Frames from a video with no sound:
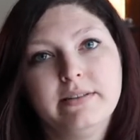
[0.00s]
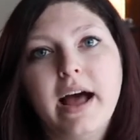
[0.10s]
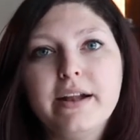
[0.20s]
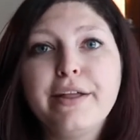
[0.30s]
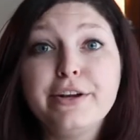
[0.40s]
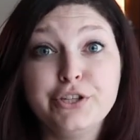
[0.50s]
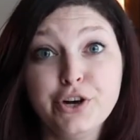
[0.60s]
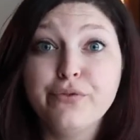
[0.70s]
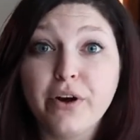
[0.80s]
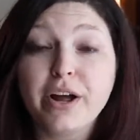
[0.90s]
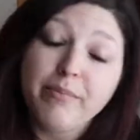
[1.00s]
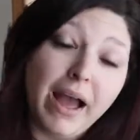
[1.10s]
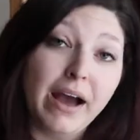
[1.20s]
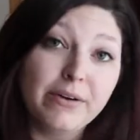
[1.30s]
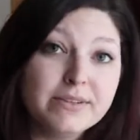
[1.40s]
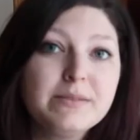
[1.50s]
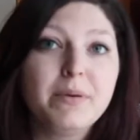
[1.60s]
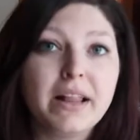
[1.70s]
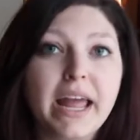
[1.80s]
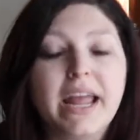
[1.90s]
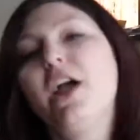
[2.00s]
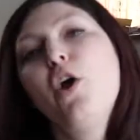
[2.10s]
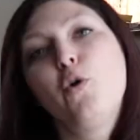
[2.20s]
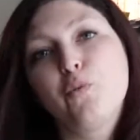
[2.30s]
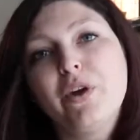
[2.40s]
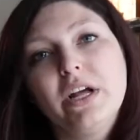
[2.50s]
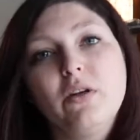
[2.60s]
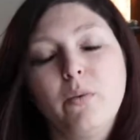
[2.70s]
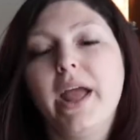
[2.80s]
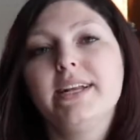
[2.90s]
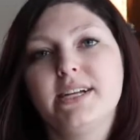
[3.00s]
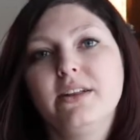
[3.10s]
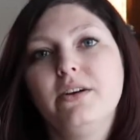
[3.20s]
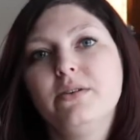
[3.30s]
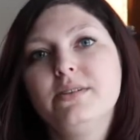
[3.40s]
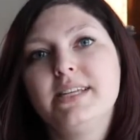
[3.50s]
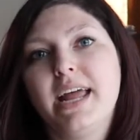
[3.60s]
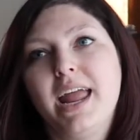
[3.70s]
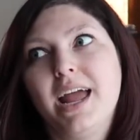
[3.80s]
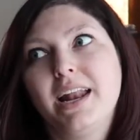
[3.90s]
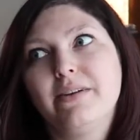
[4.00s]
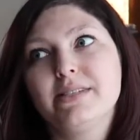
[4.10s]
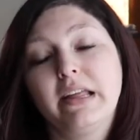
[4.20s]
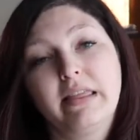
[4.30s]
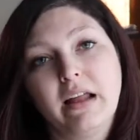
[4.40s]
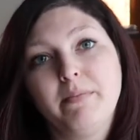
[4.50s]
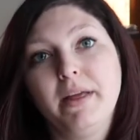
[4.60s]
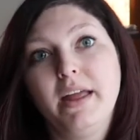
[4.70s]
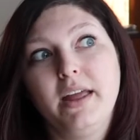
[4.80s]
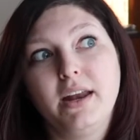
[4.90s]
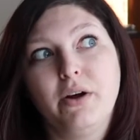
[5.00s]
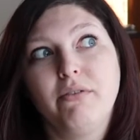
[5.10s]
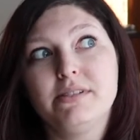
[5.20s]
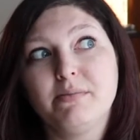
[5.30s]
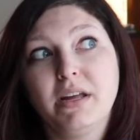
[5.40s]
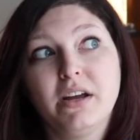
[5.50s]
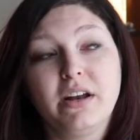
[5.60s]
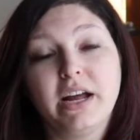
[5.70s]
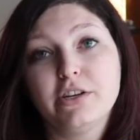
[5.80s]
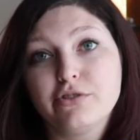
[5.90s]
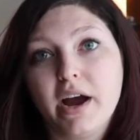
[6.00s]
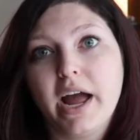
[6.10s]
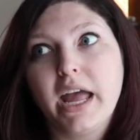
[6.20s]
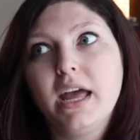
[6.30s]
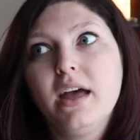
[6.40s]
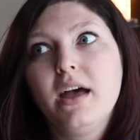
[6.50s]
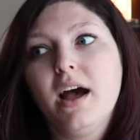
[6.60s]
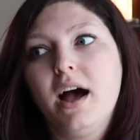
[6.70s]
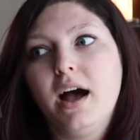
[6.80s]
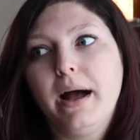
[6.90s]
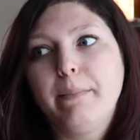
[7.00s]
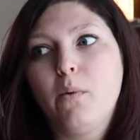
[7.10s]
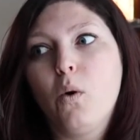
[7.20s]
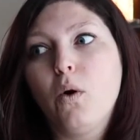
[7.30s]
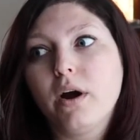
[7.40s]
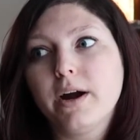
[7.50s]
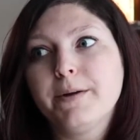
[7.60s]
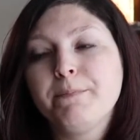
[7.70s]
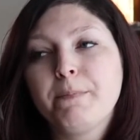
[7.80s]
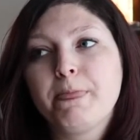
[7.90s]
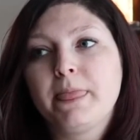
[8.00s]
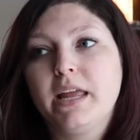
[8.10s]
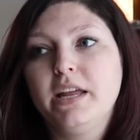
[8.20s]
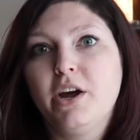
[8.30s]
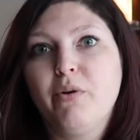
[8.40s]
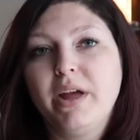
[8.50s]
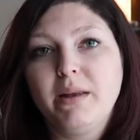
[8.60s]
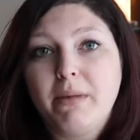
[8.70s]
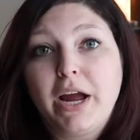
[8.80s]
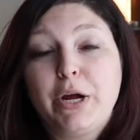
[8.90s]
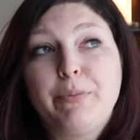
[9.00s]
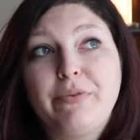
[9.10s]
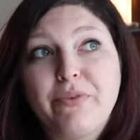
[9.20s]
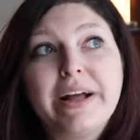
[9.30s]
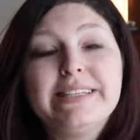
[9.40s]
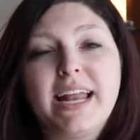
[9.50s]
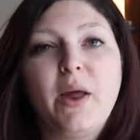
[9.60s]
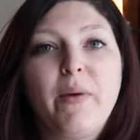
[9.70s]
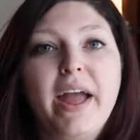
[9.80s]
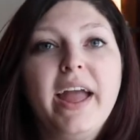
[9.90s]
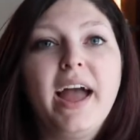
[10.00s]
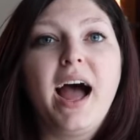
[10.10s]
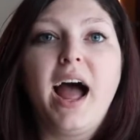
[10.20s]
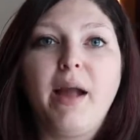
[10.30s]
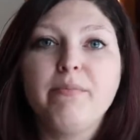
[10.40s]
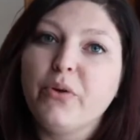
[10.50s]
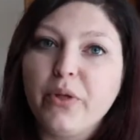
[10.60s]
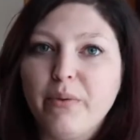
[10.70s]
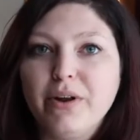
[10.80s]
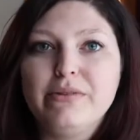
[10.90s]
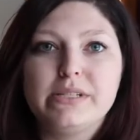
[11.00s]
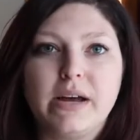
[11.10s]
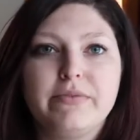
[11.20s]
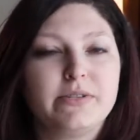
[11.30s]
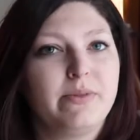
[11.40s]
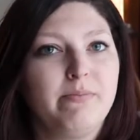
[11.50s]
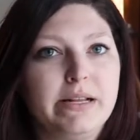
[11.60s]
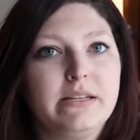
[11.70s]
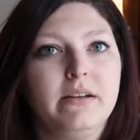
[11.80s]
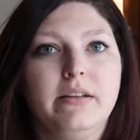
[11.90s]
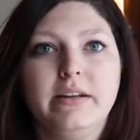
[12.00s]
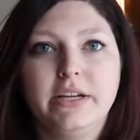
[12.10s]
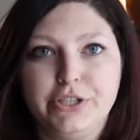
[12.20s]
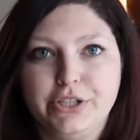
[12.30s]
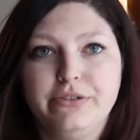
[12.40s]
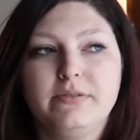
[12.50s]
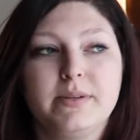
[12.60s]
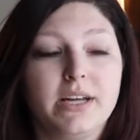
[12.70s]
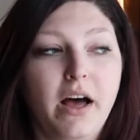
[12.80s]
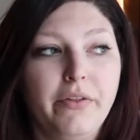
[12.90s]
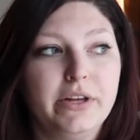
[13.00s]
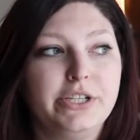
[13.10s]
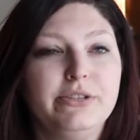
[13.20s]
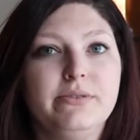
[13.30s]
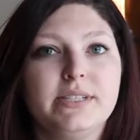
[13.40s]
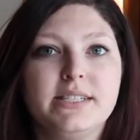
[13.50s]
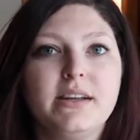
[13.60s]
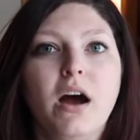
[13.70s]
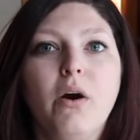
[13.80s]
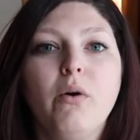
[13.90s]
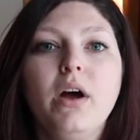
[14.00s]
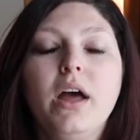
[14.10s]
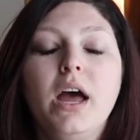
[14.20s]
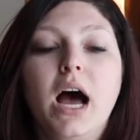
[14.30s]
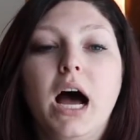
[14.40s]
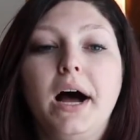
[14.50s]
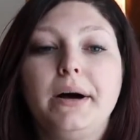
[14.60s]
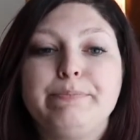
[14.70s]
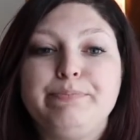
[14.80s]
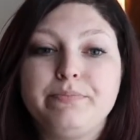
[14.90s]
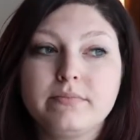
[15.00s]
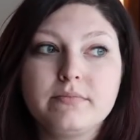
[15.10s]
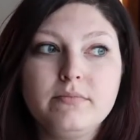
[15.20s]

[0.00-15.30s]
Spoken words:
not like 2 fucking pounds, but like real weight to lose. And I was like, that'd be, you know, something good I could try. Or, you know, in my group of friends anyway, I'm the only one who suffers with mental issues, mental health issues. So, and